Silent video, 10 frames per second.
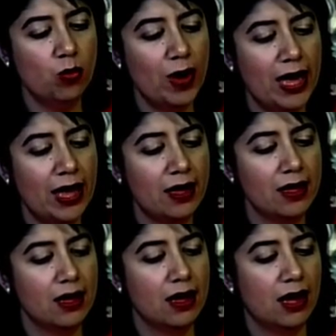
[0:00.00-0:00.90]
where
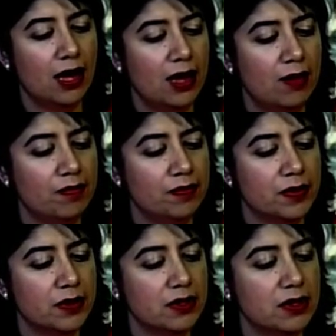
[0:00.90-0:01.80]

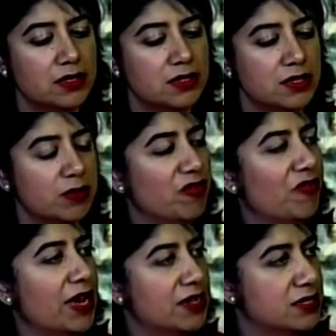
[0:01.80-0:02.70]
um, that
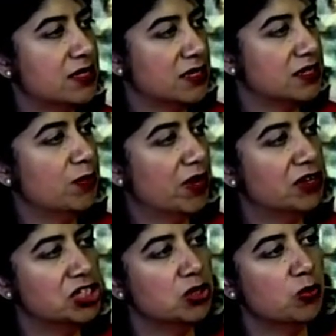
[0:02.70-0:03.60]
we've had a, a,
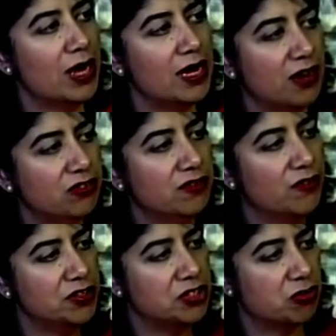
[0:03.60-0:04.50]
similar issue where
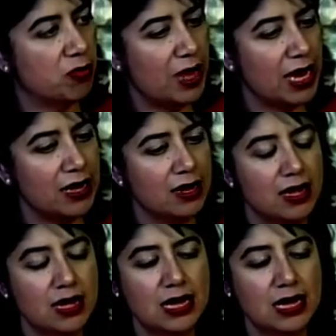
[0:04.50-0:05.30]
London voted to remain